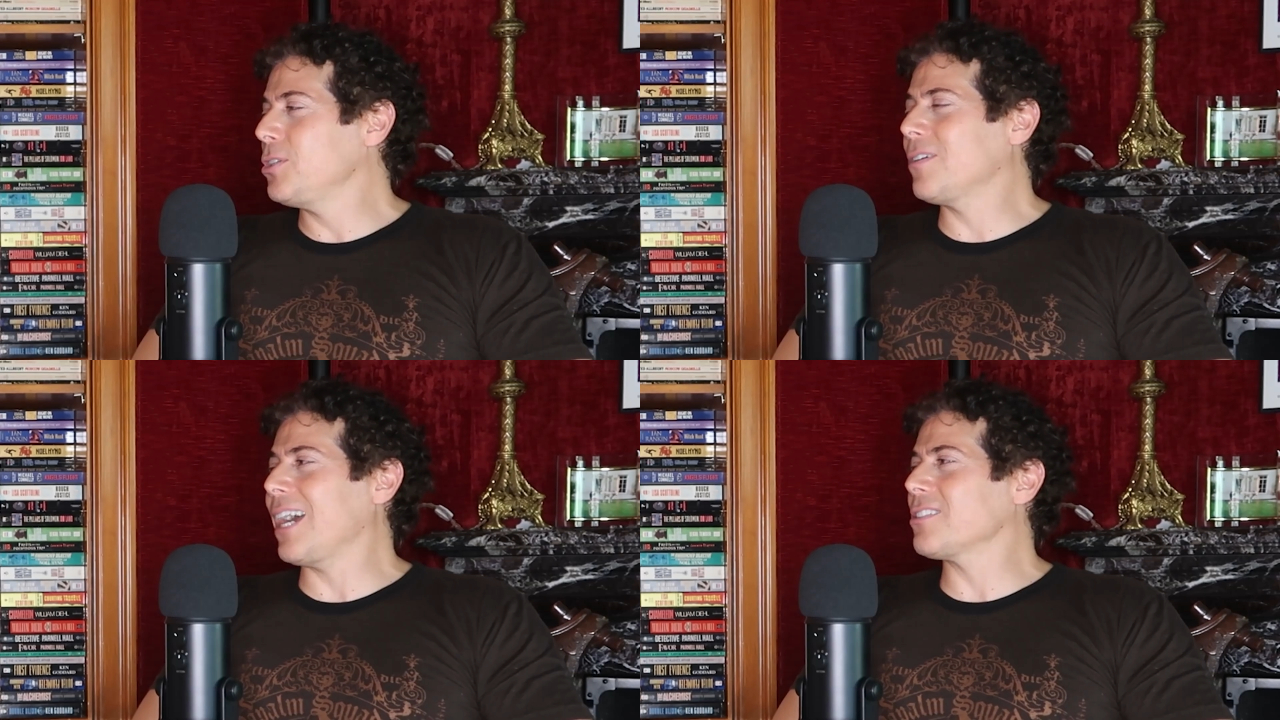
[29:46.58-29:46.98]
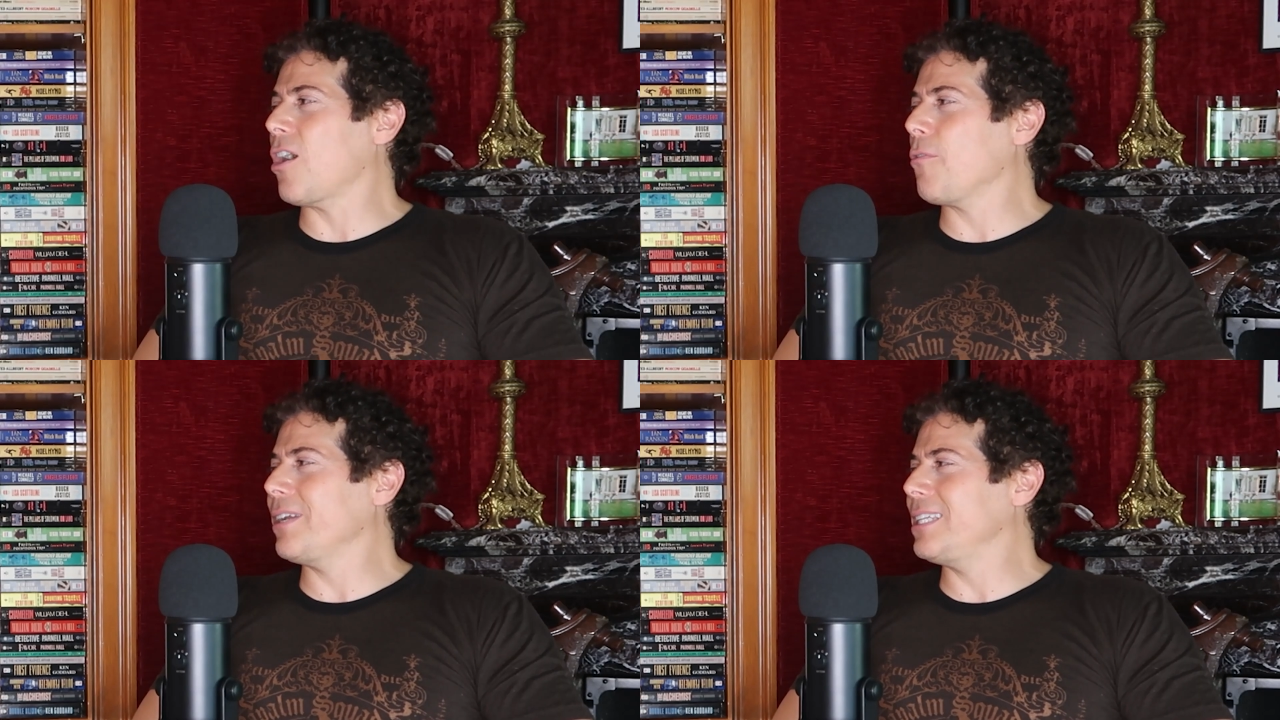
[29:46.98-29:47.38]
you guys
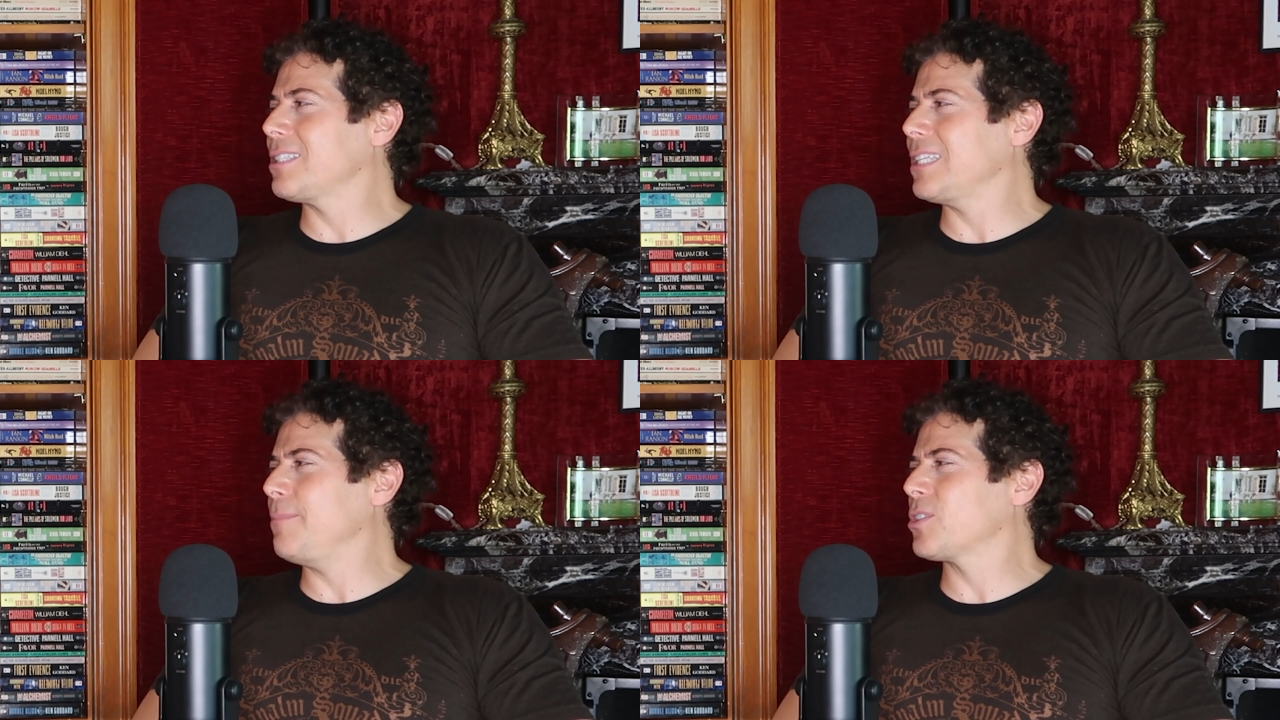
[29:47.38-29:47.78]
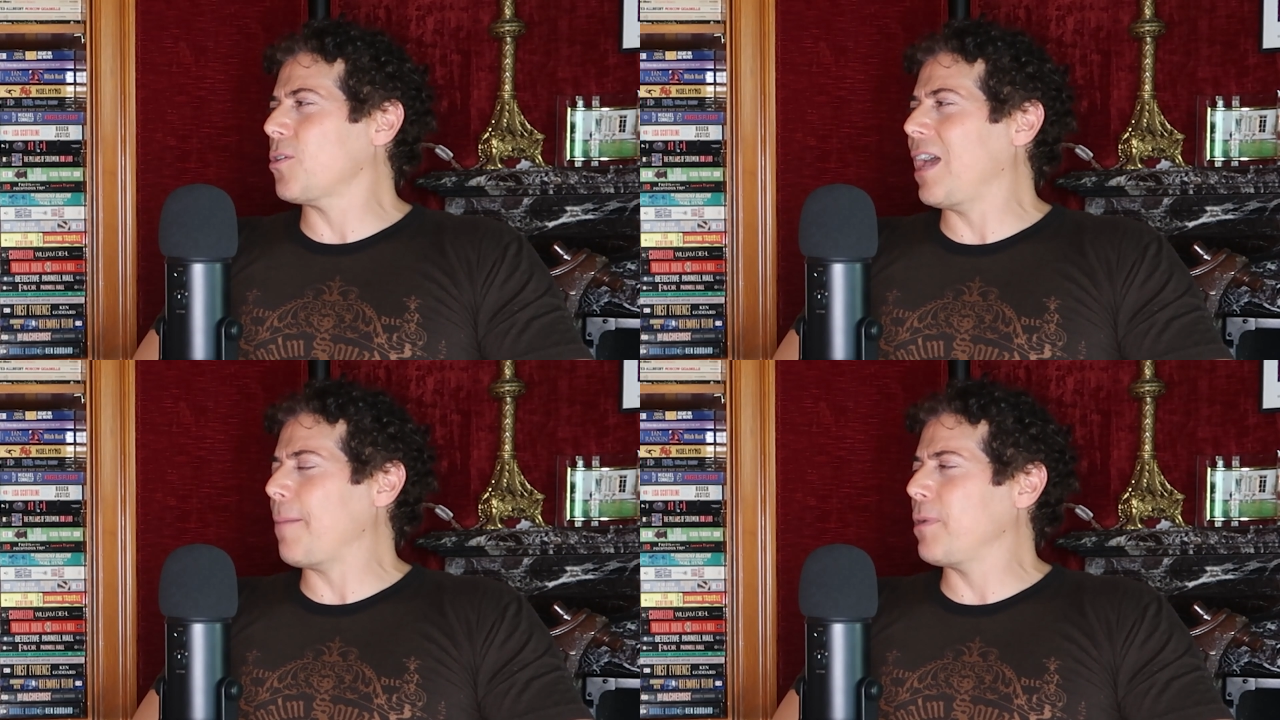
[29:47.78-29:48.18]
already seem so
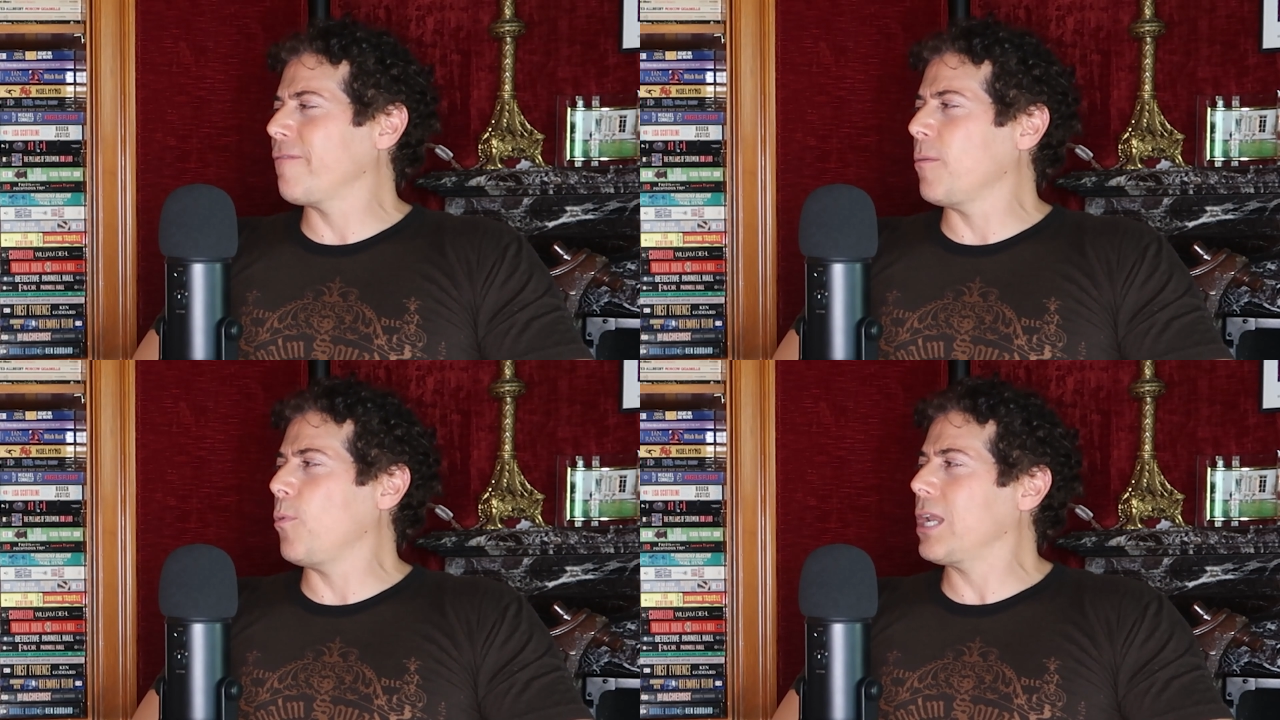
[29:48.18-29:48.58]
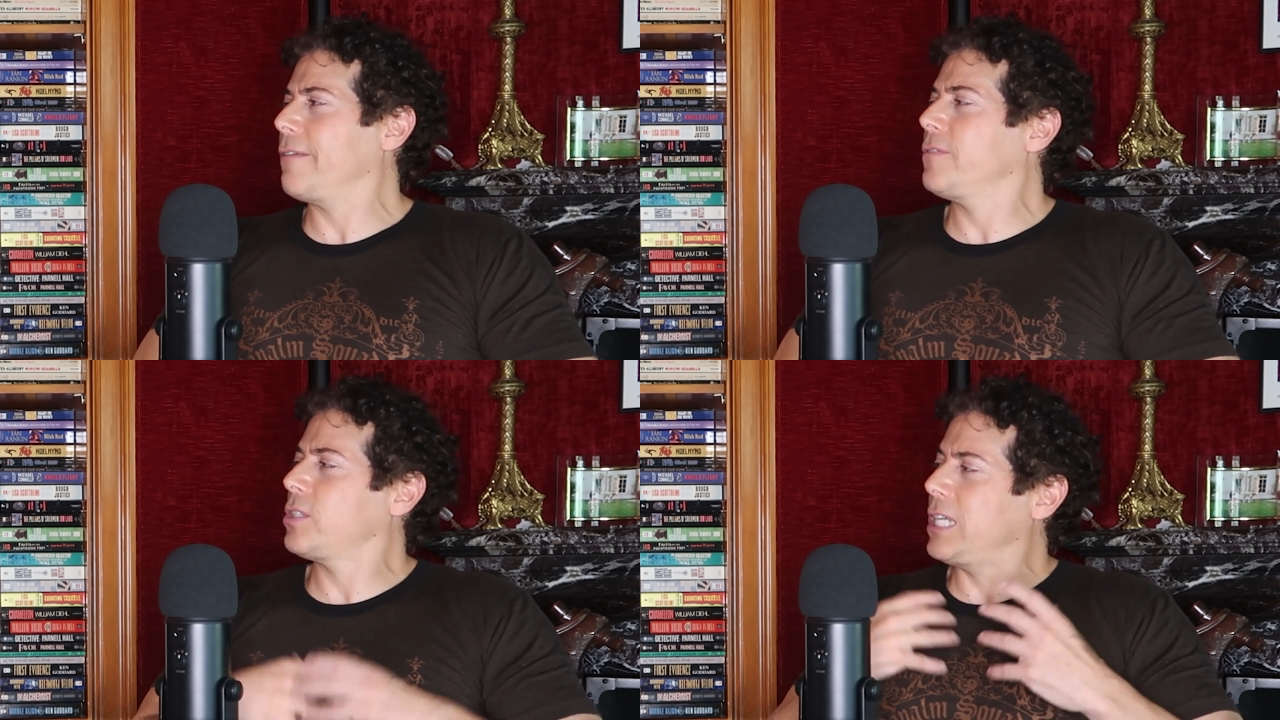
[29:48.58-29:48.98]
happy from what
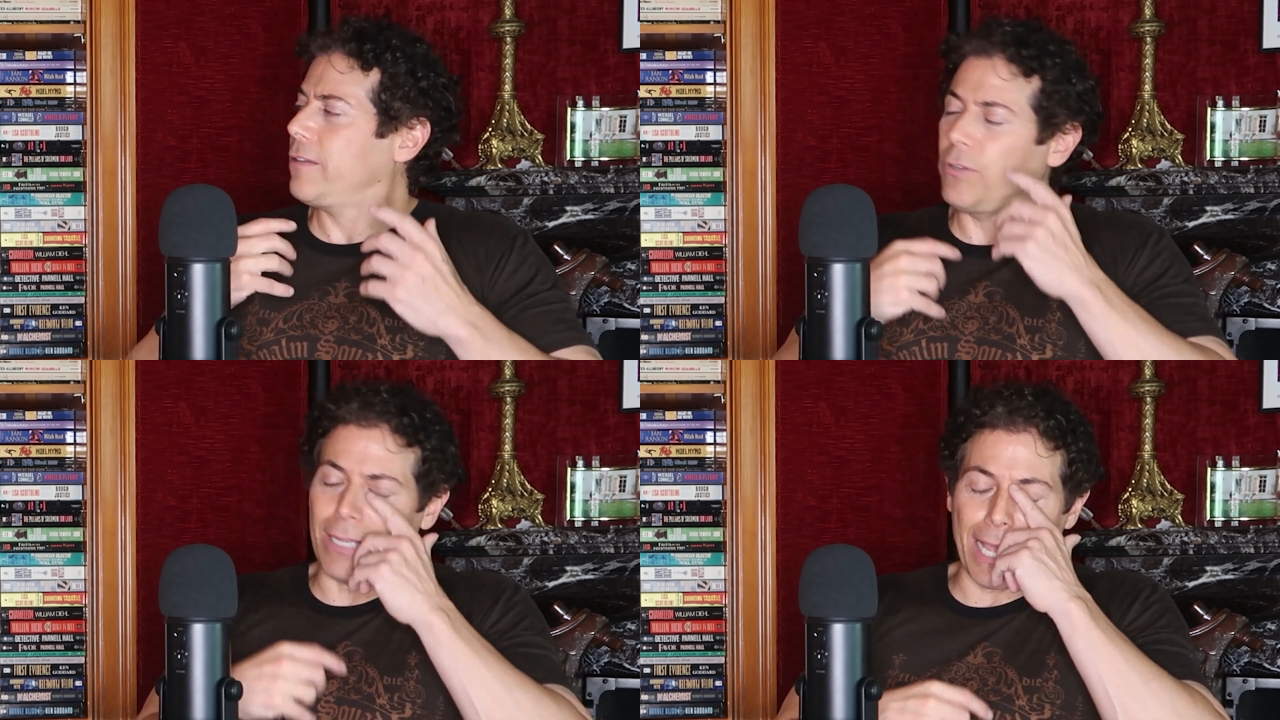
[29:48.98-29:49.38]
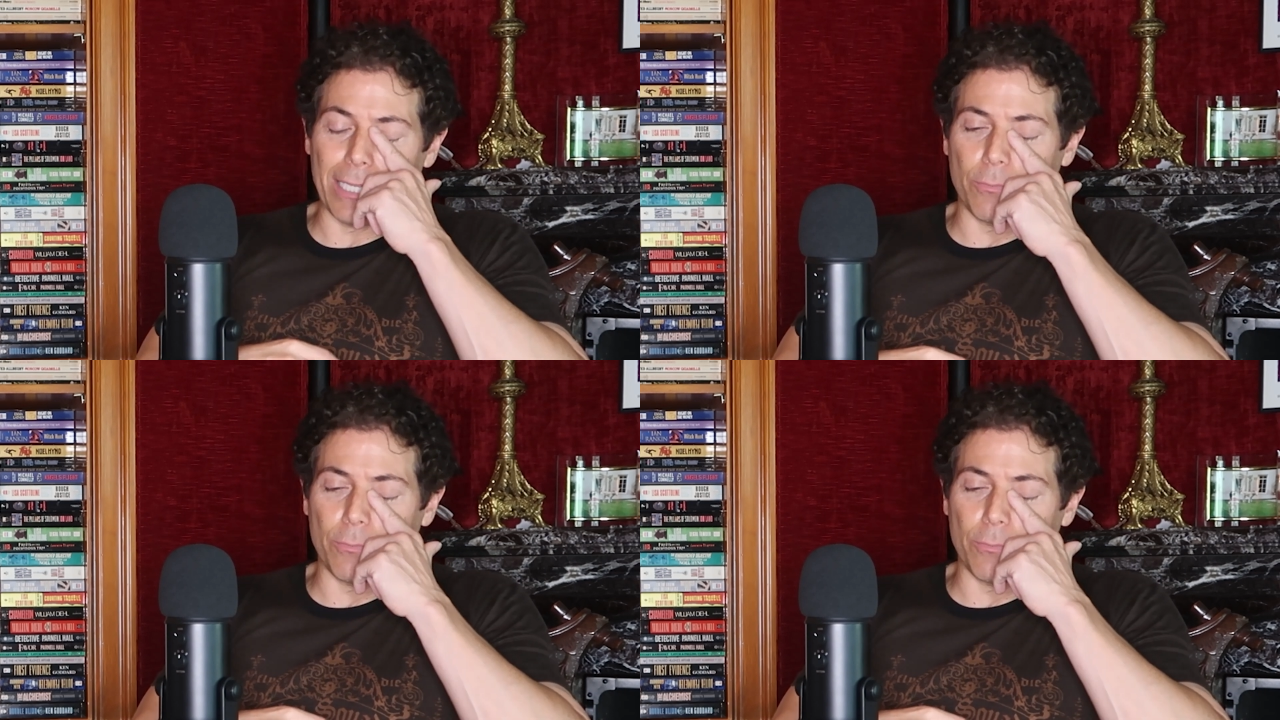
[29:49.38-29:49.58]
I've seen of you guys,